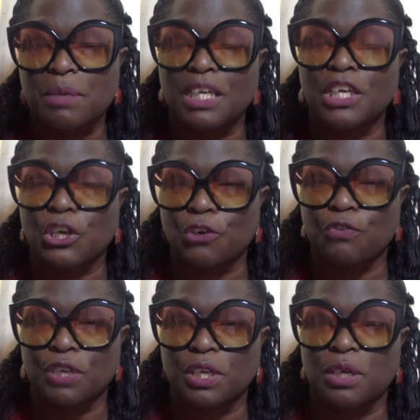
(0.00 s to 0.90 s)
and care for
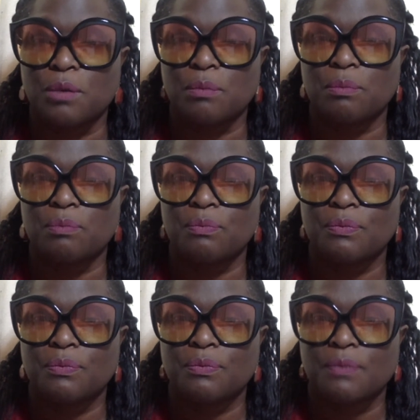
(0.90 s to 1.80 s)
him
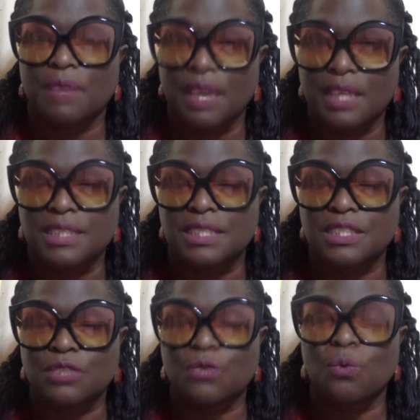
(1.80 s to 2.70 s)
as a
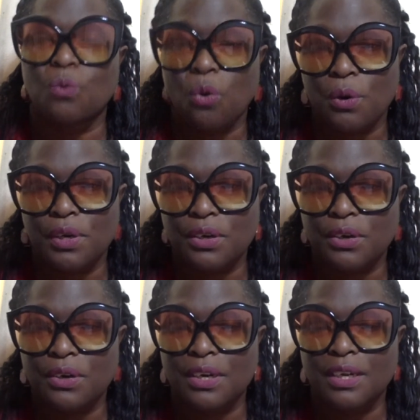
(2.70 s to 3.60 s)
sickle
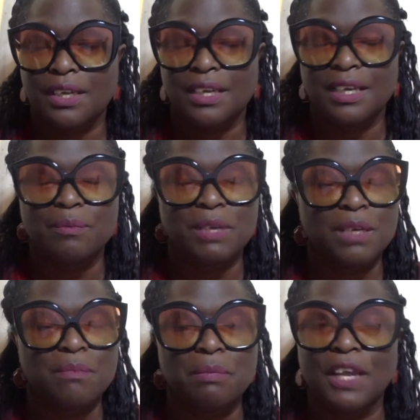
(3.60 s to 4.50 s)
warrior,
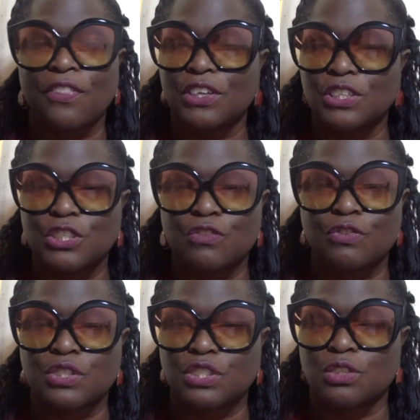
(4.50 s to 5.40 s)
it made the
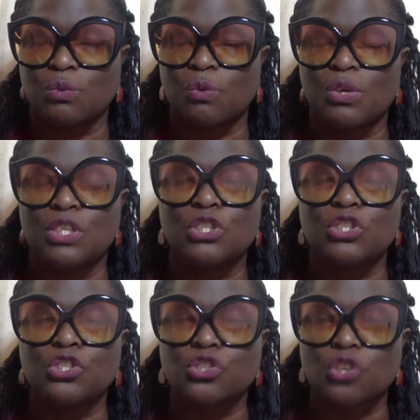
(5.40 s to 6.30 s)
difference in the world. It is
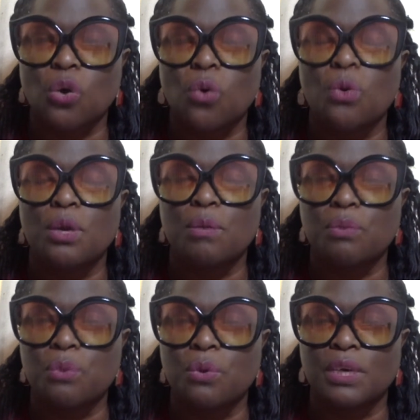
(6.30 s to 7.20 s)
so
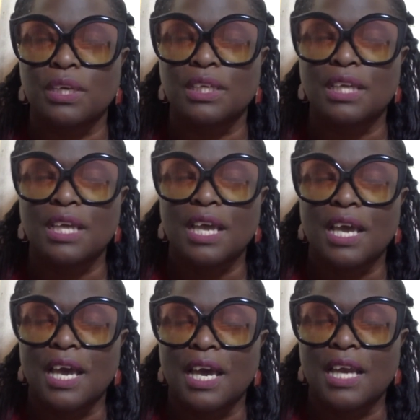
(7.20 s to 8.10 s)
important.
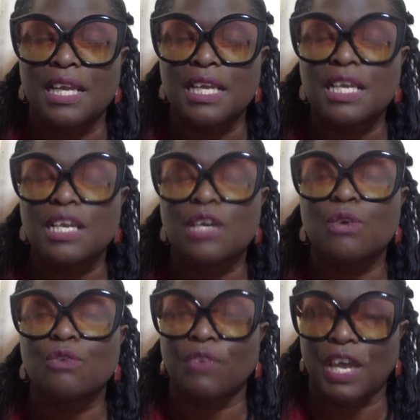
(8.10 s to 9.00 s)
And he
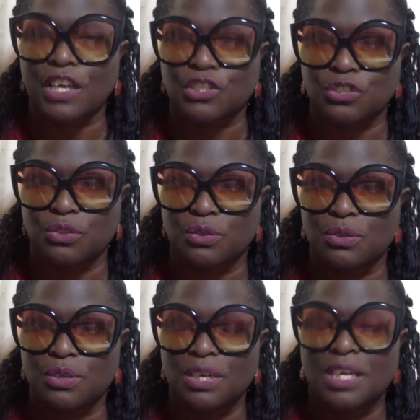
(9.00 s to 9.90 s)
healed faster.
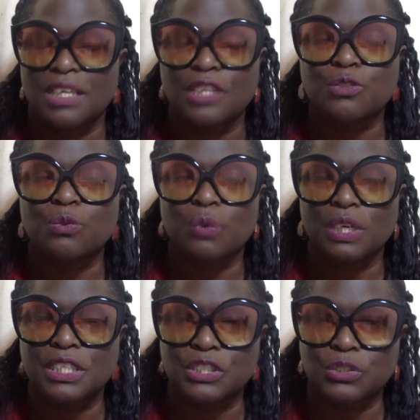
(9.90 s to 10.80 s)
That's what one
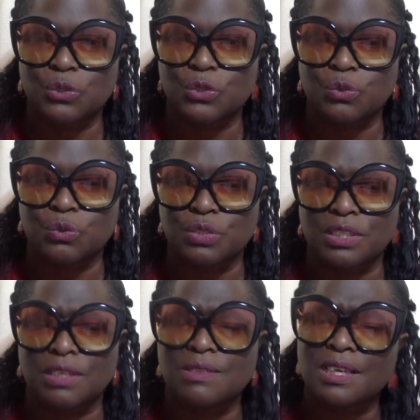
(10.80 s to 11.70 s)
of his nurses was saying.
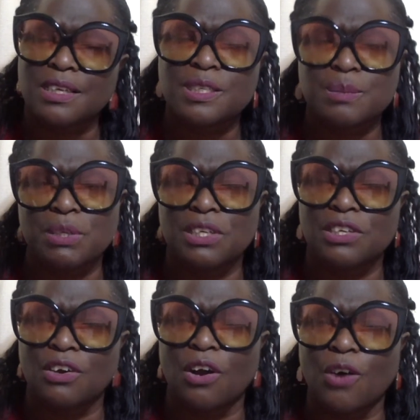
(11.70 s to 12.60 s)
It was like, he's been in
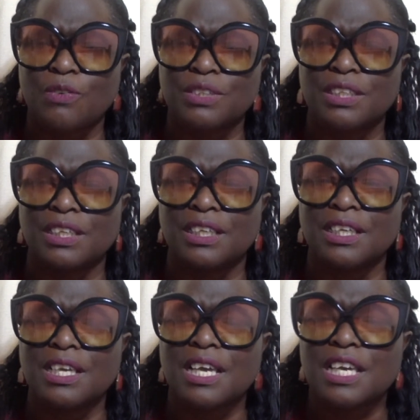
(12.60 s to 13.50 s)
here often and
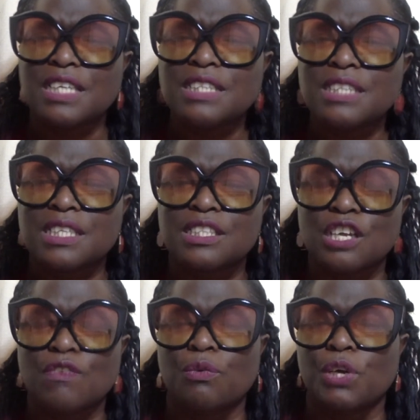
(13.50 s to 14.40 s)
he's just
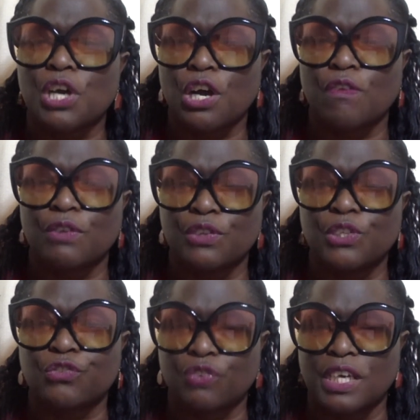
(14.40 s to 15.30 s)
never recovered
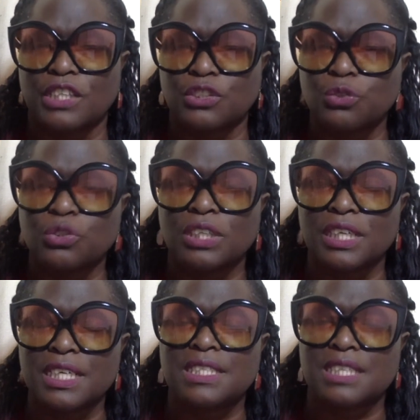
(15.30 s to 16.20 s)
this fast. Usually
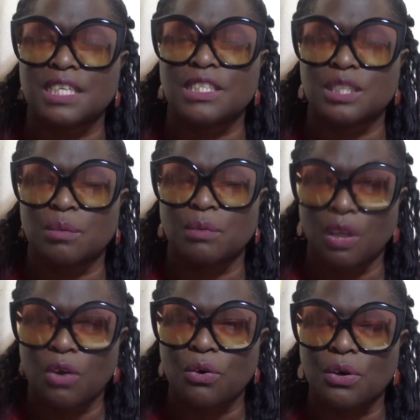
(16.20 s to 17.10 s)
it takes him
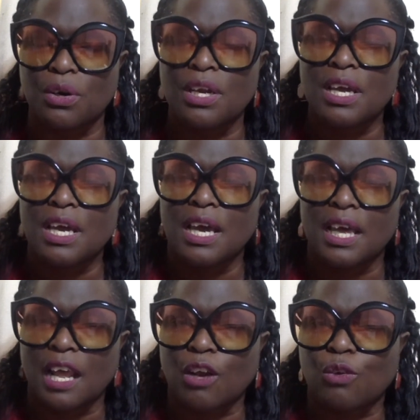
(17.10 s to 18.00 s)
longer.
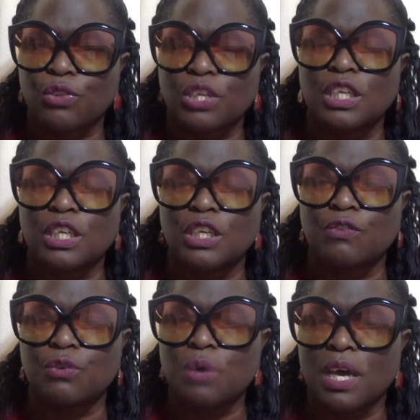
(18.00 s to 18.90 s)
And I don't think if
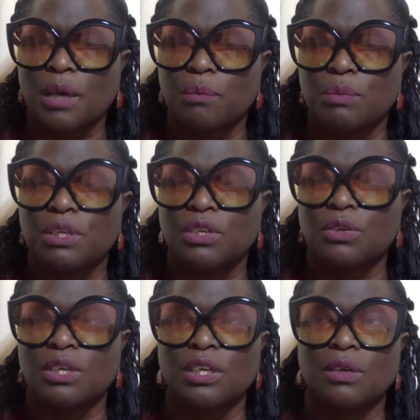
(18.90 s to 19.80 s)
you had been here,
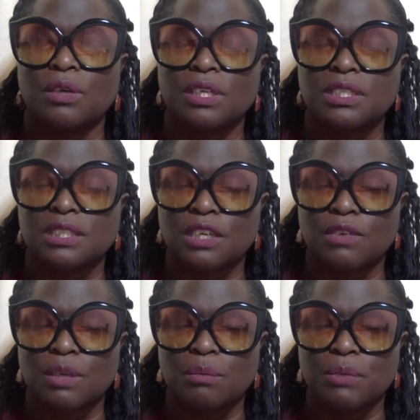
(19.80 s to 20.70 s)
instead of
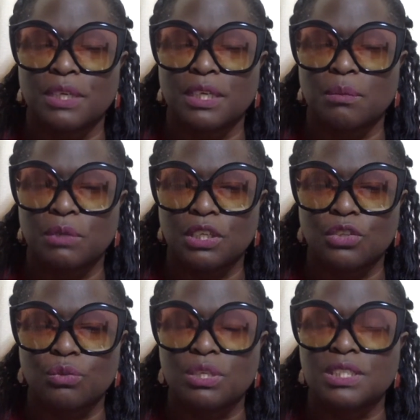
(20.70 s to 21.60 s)
it being him getting
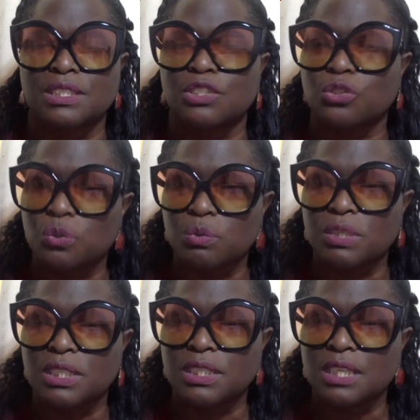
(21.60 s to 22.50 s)
through this in 2
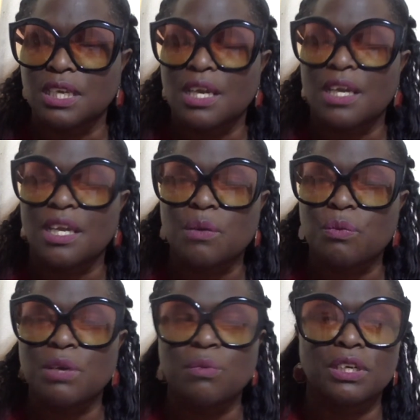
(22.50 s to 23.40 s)
weeks,
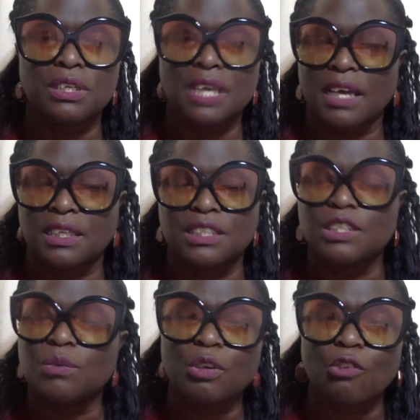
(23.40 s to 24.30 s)
we would have had to
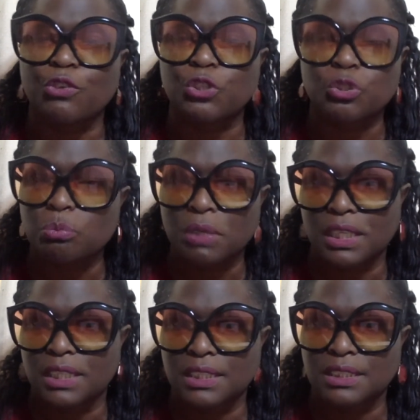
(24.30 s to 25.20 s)
deal with him for 2
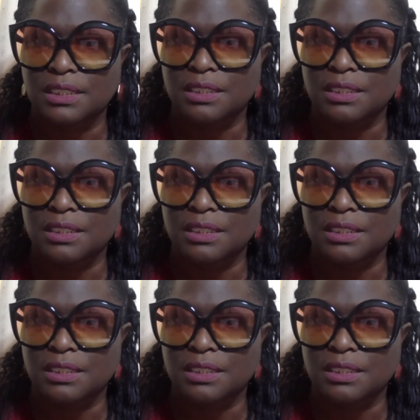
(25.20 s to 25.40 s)
months